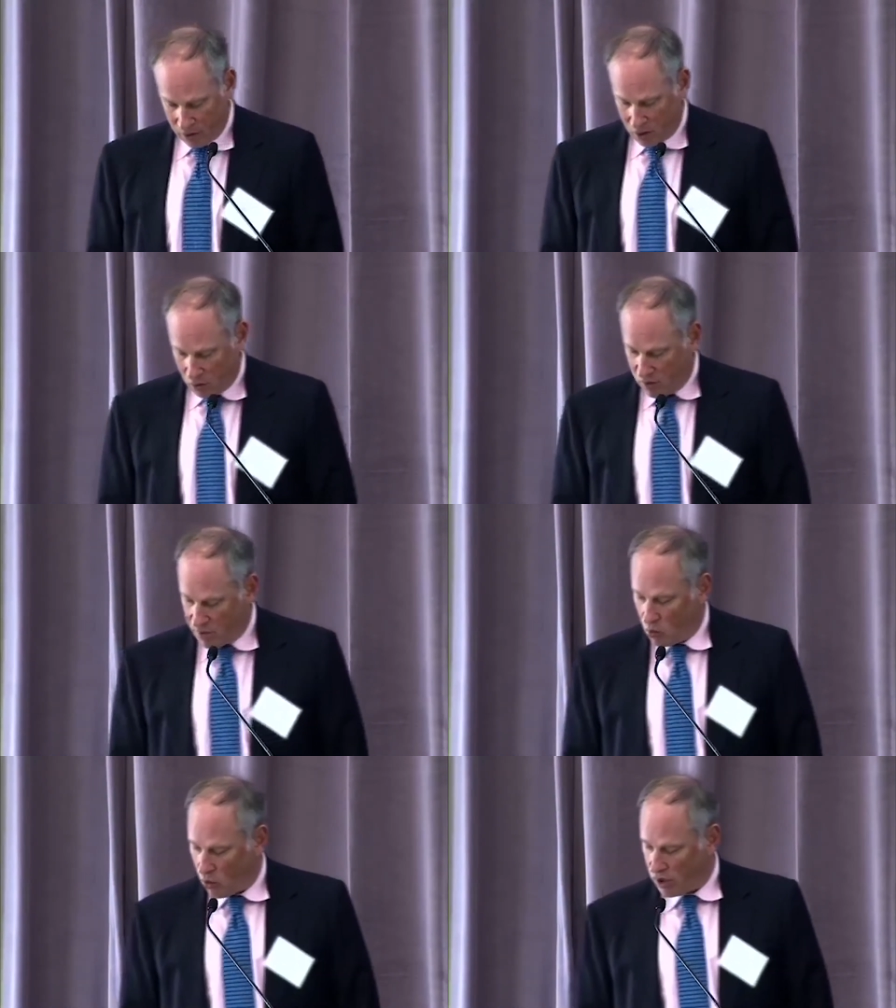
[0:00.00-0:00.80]
We've
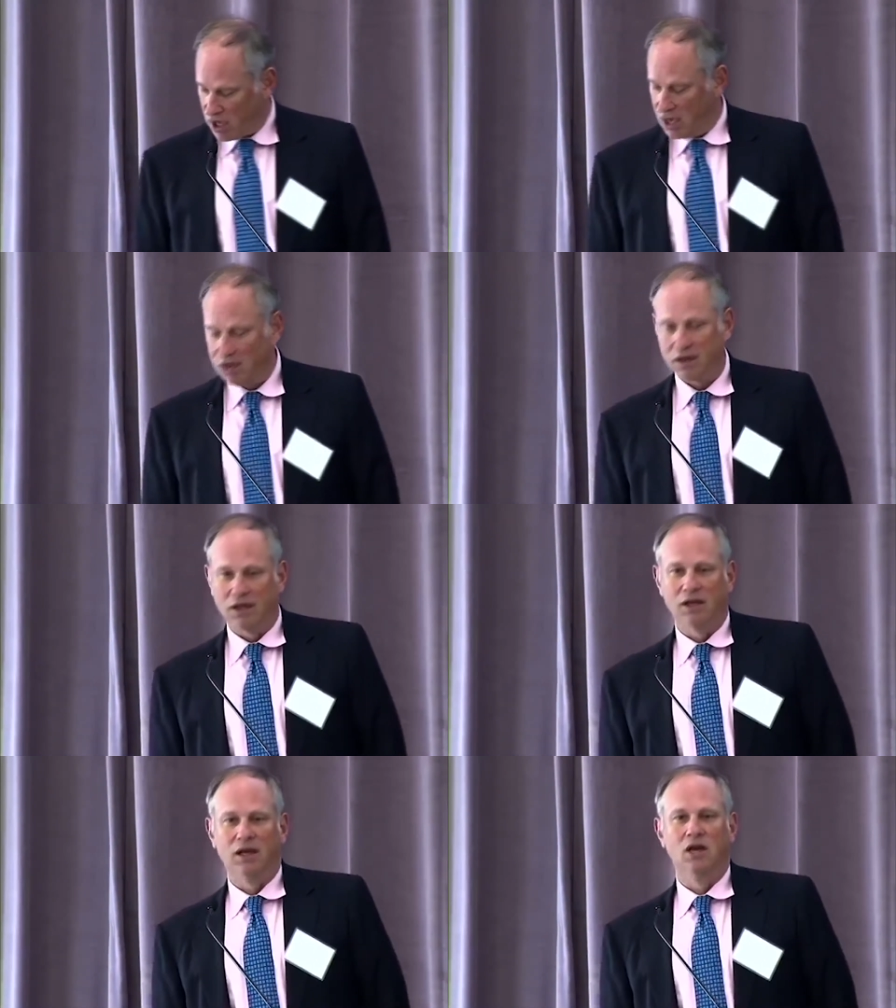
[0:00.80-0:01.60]
been working
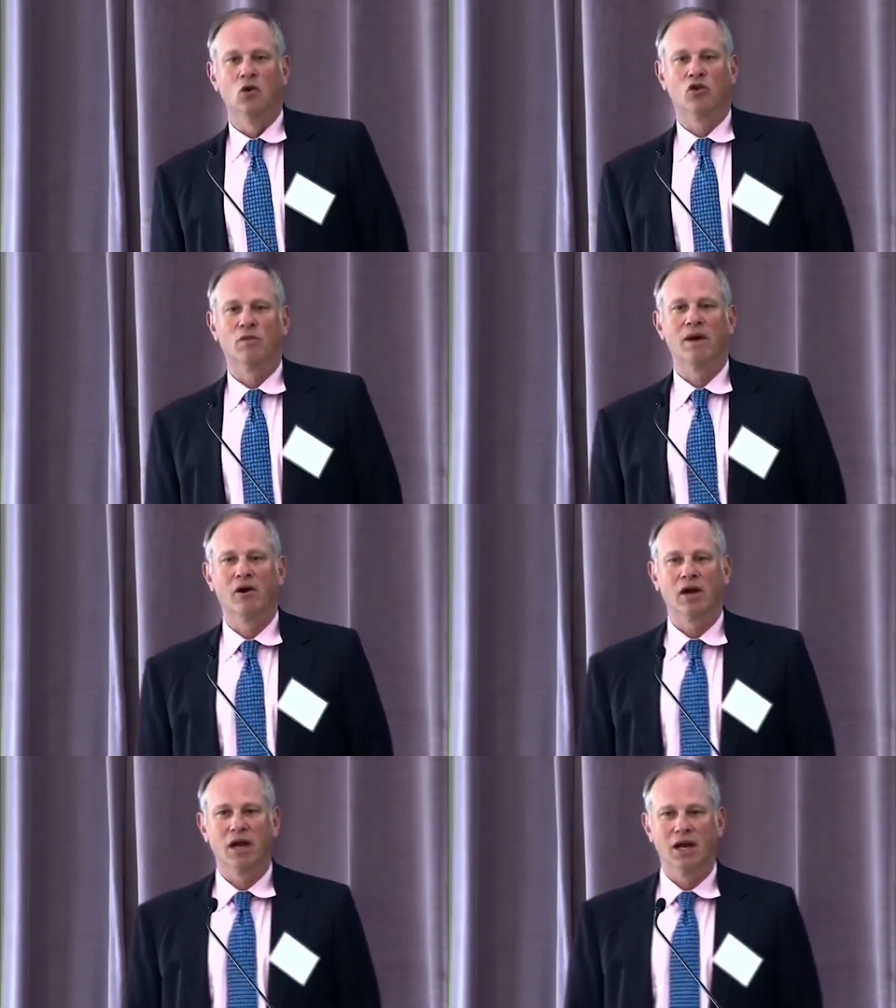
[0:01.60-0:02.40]
in North
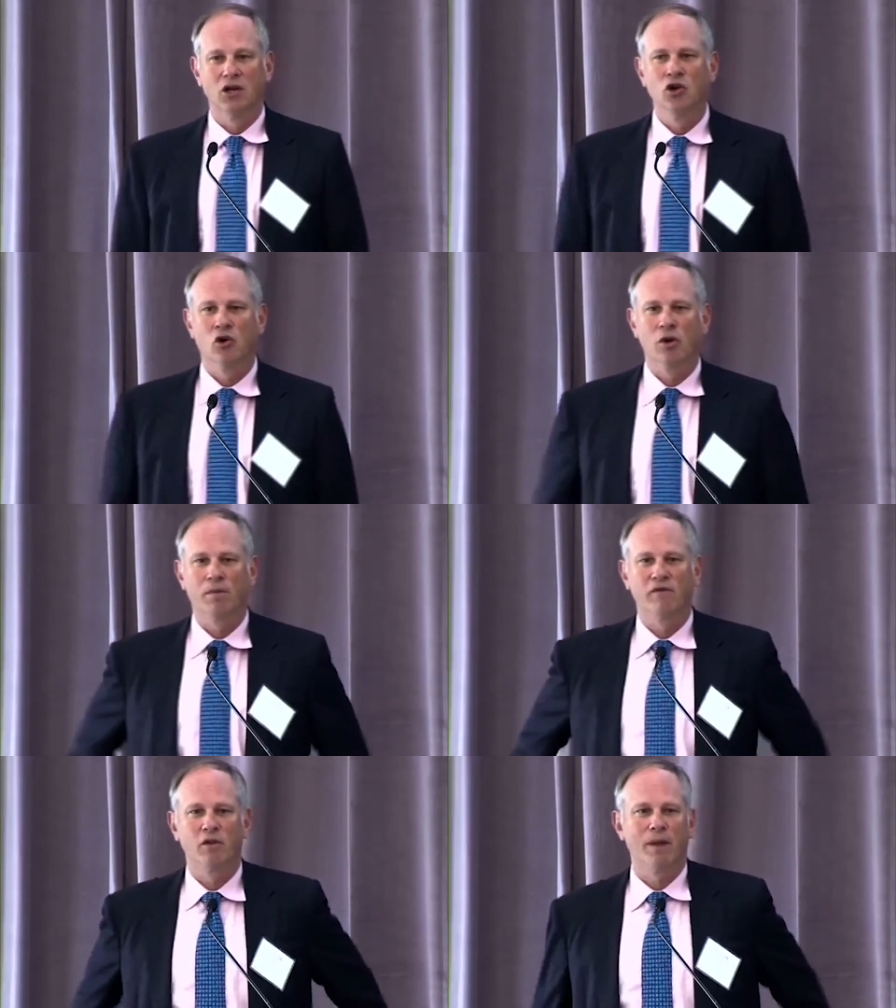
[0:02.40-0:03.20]
America and in Europe
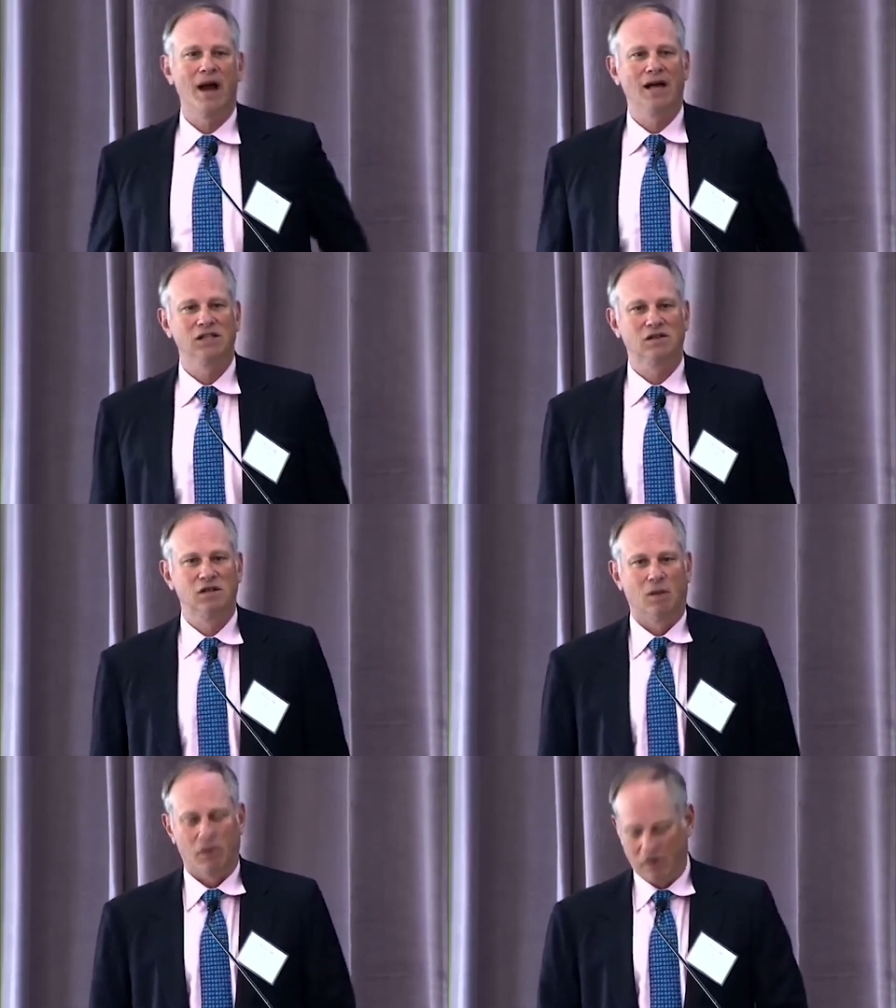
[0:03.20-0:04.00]
over the past
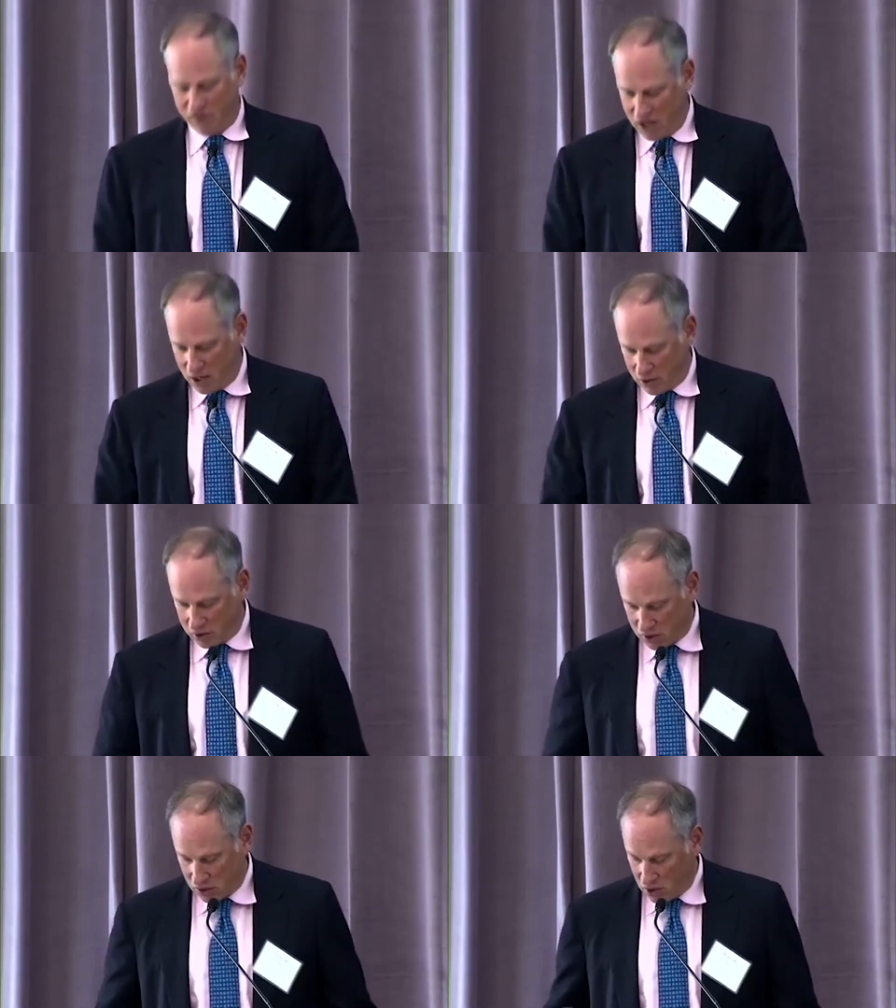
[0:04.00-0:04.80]
number of years